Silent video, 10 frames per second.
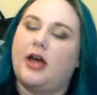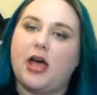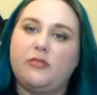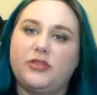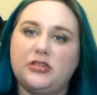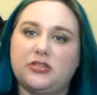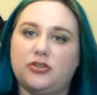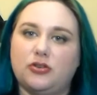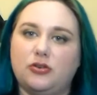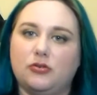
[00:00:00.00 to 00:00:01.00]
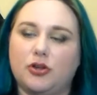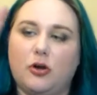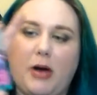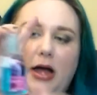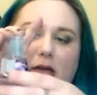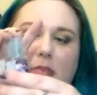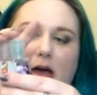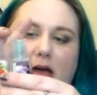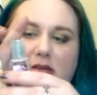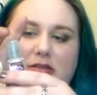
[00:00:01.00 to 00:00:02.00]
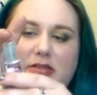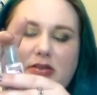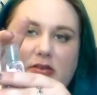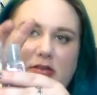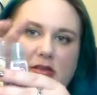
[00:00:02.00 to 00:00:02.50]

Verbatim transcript: I have these two little pocket backs.